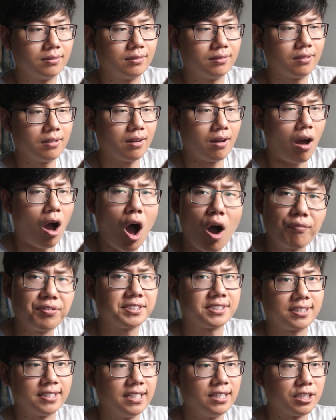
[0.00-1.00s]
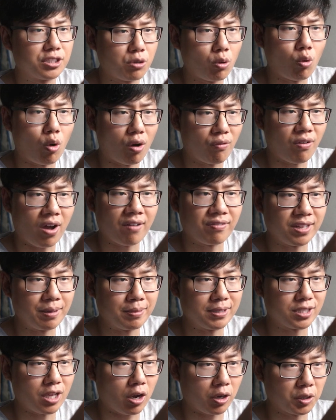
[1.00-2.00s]
obviously the solo R5 team
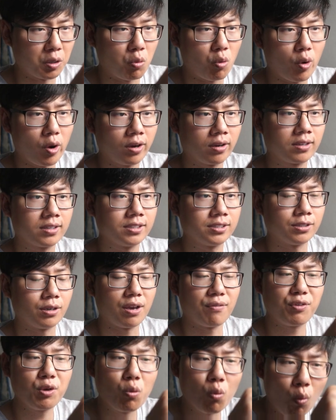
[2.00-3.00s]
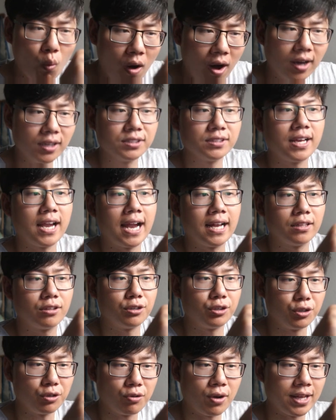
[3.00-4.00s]
is not going to work. So if you want to
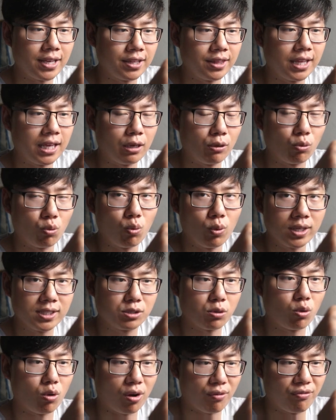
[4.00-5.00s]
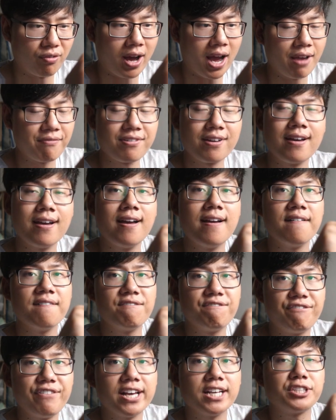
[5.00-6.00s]
do anything with solo R5,
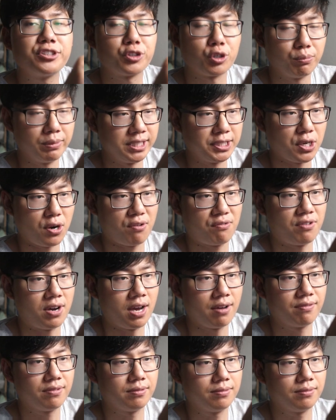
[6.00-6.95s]
fix your BJR5.